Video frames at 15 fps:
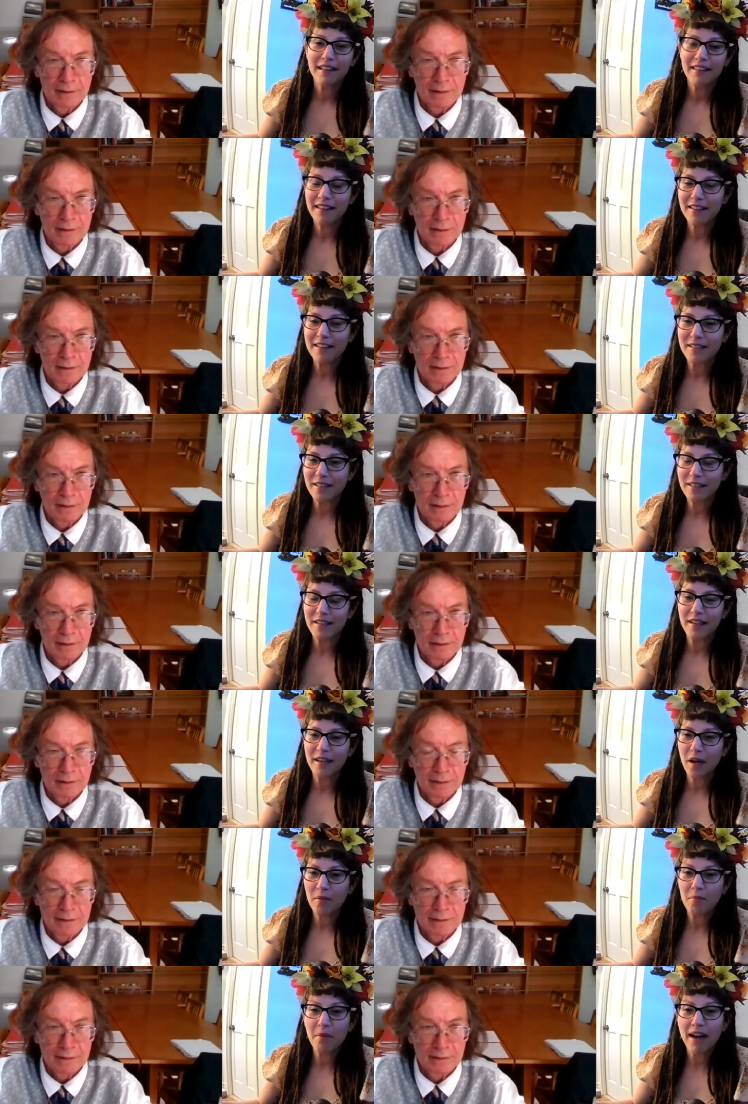Speaker 1: let us
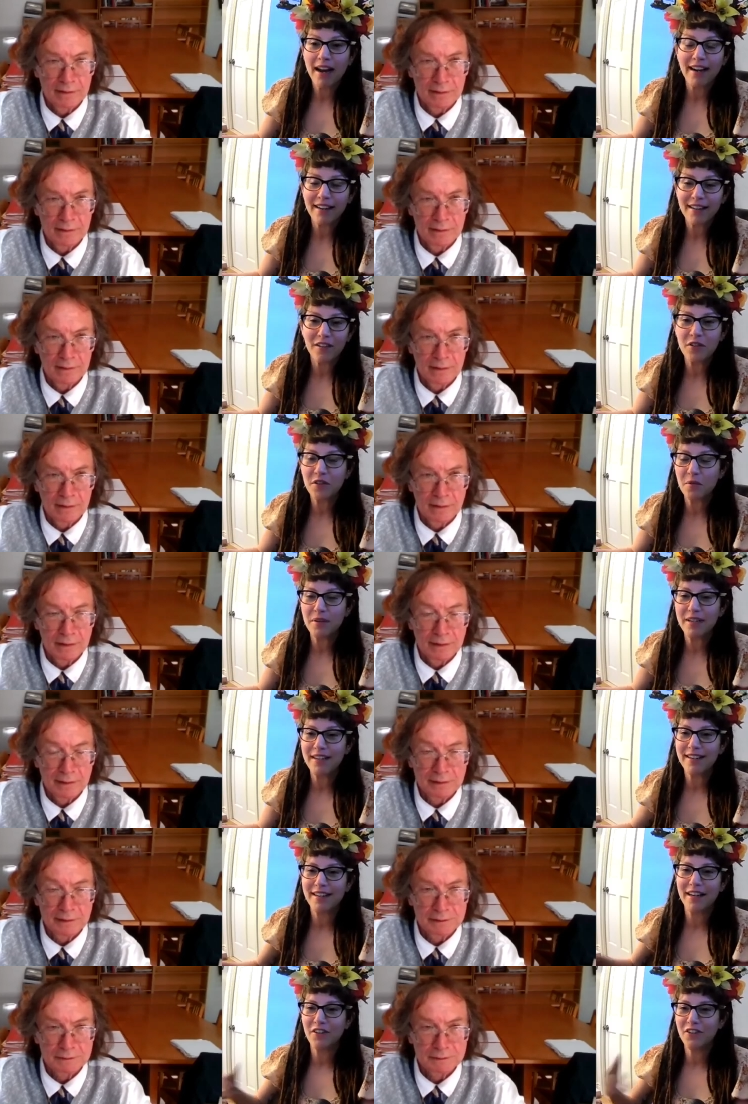come back, and so we
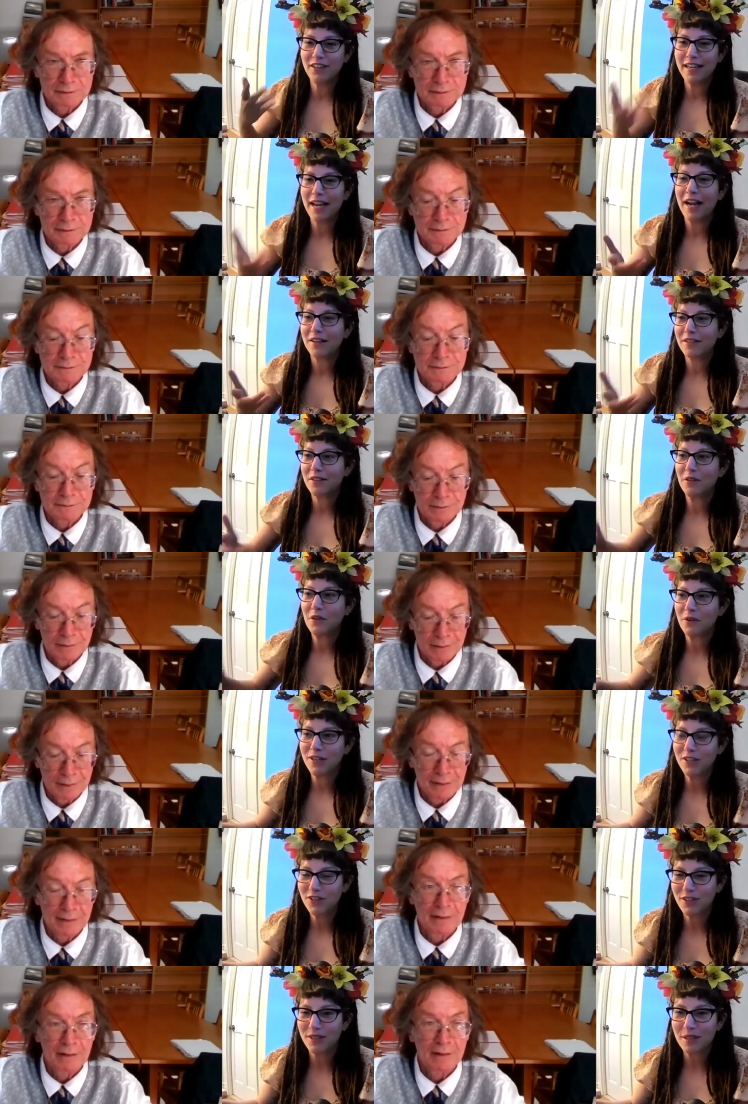can actually ask you
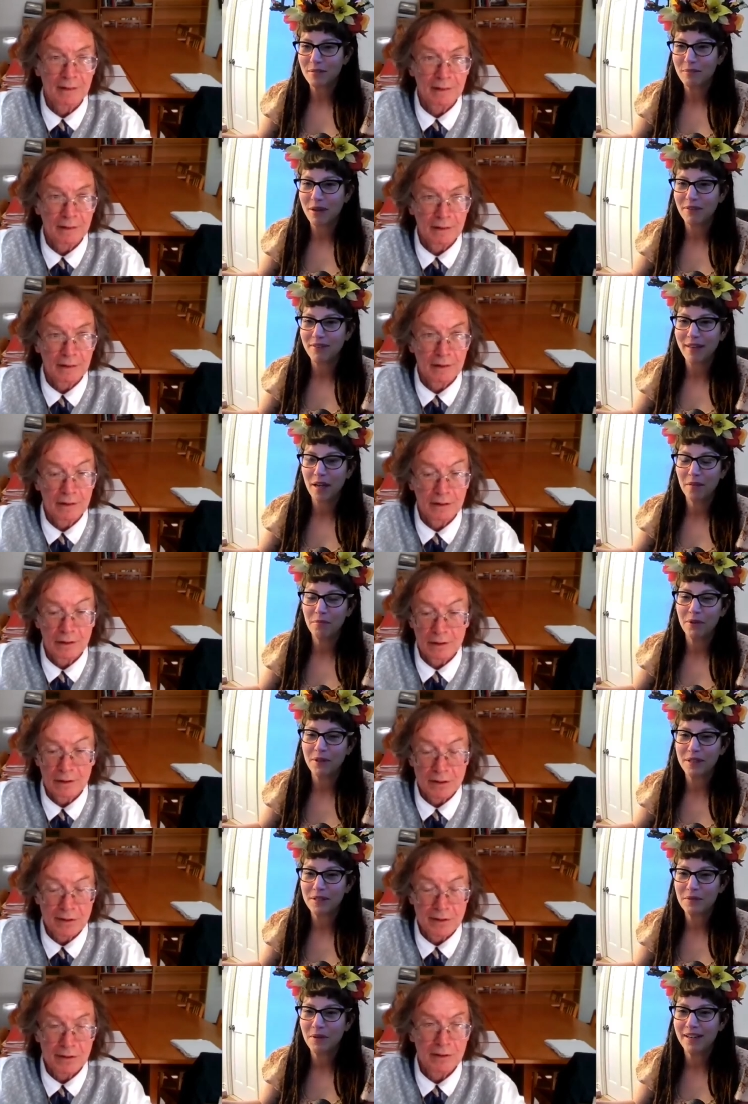questions about that book
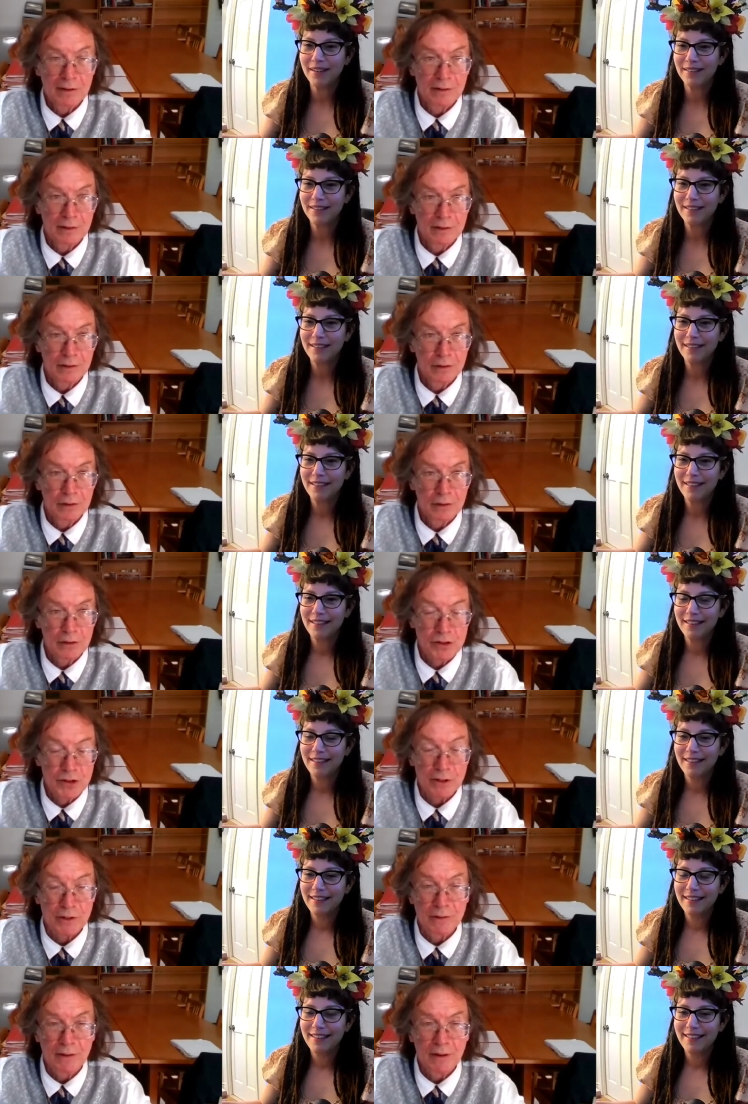as well.
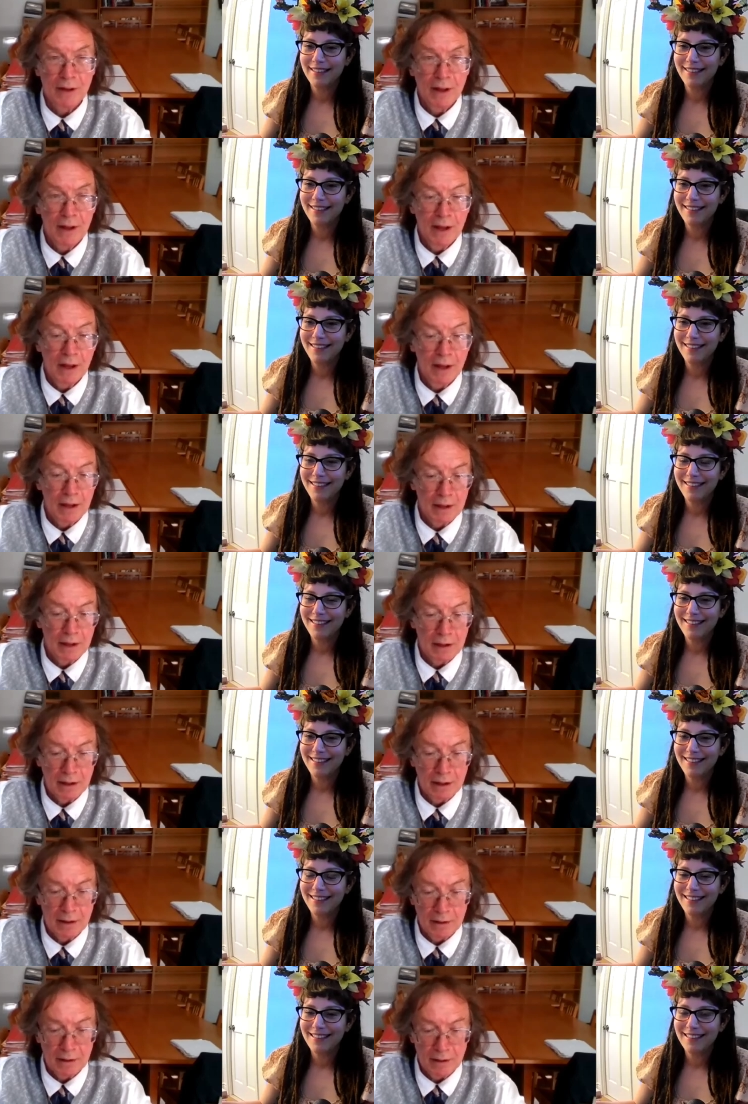
Speaker 2: Sure,
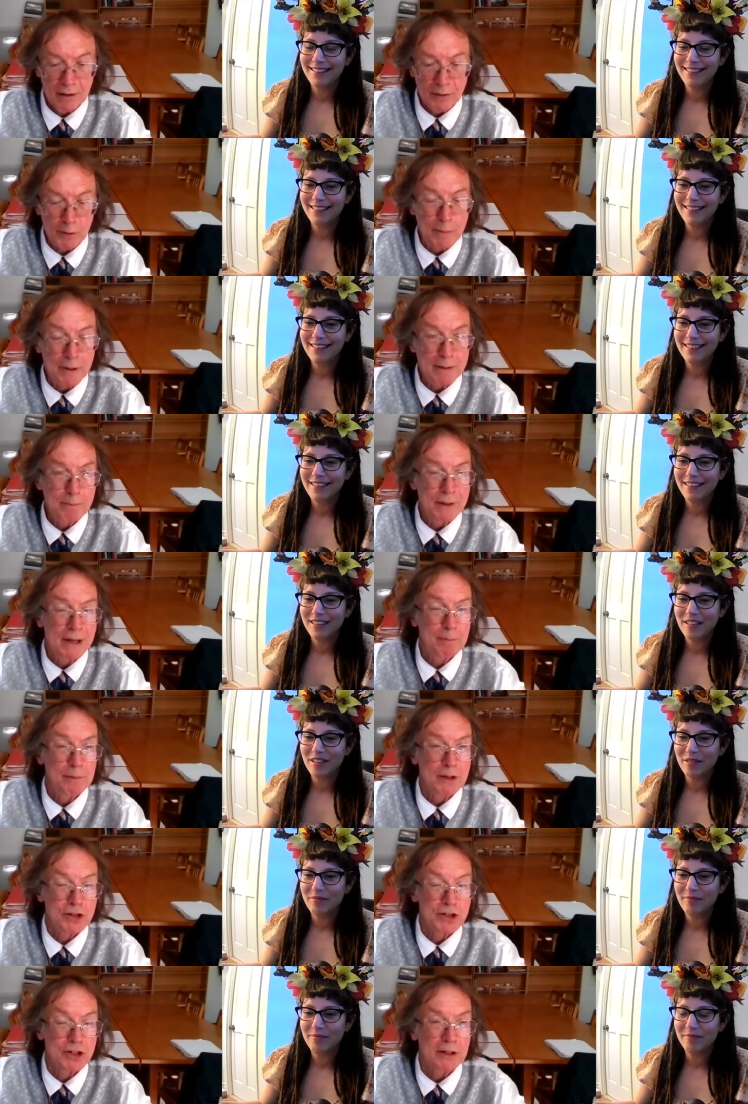uh, it's my
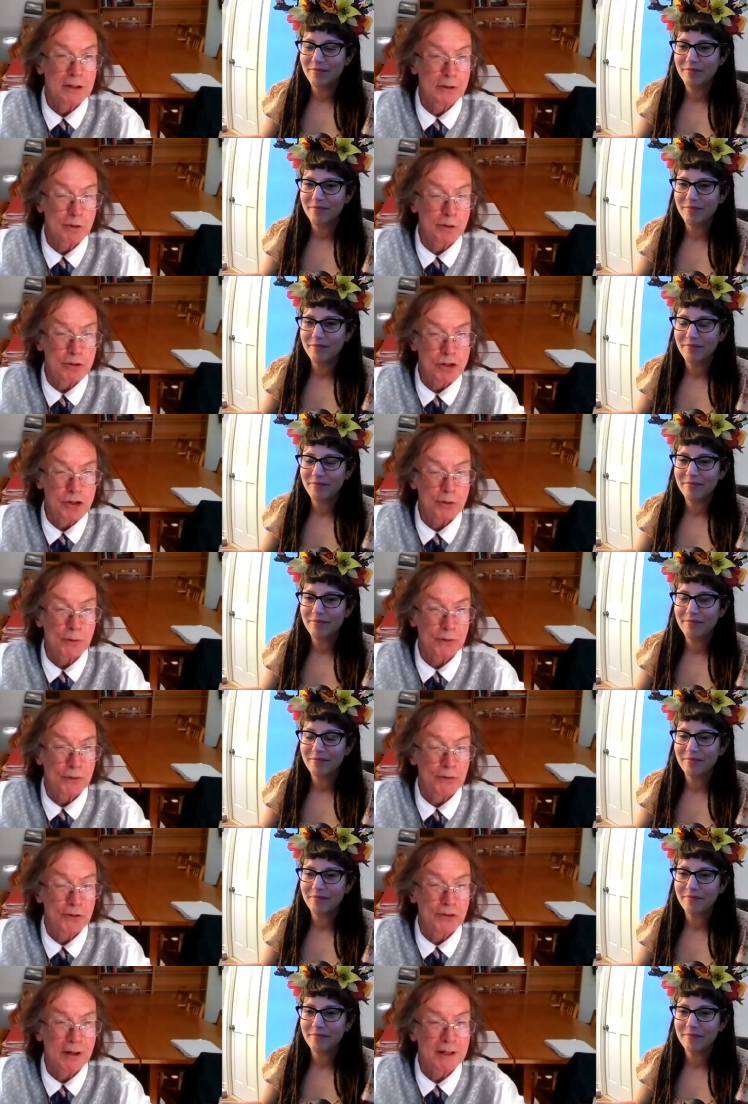publisher who
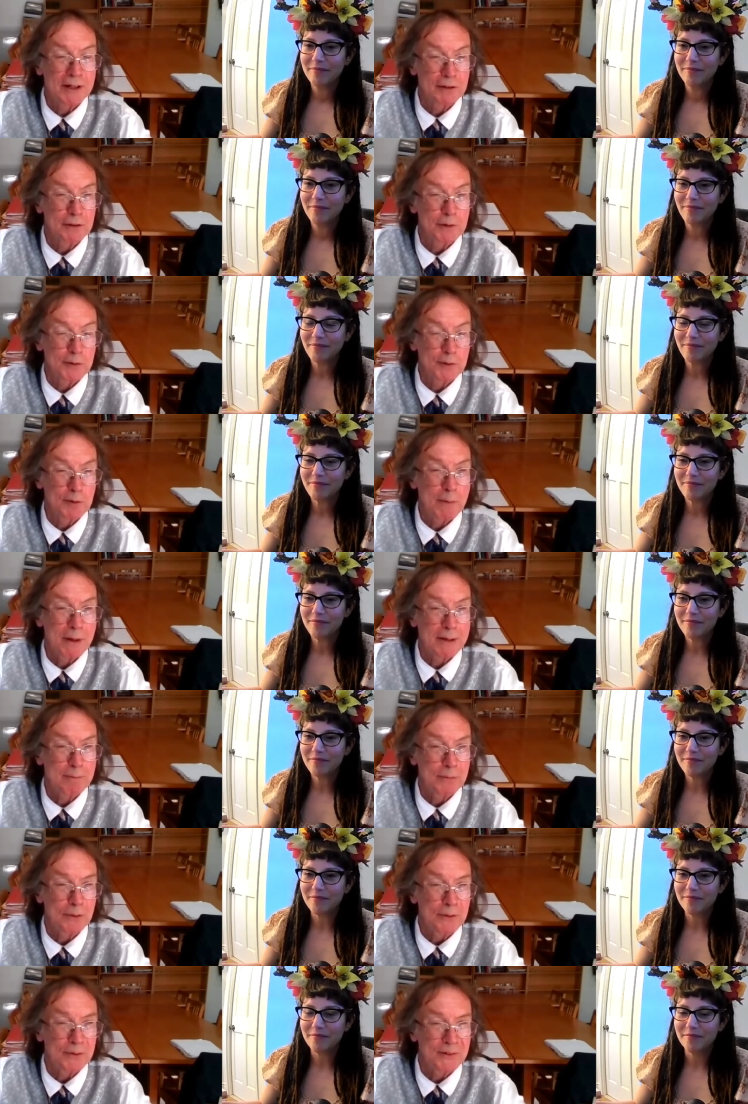chooses titles for my
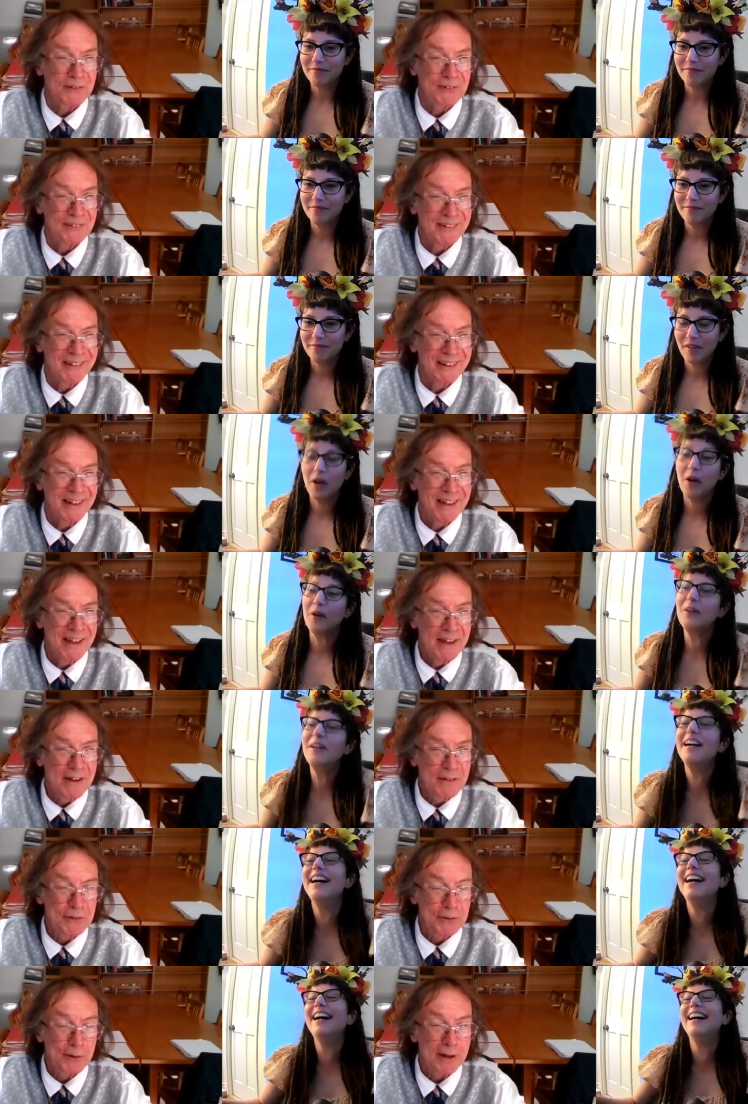books. Oh.
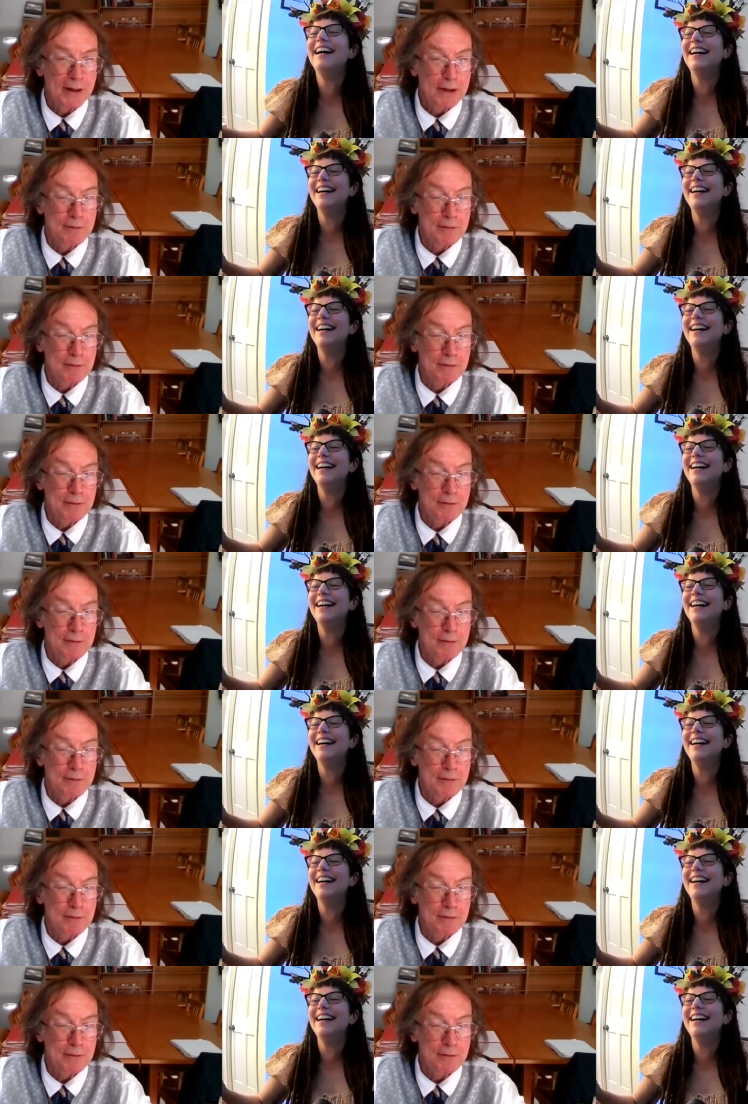So I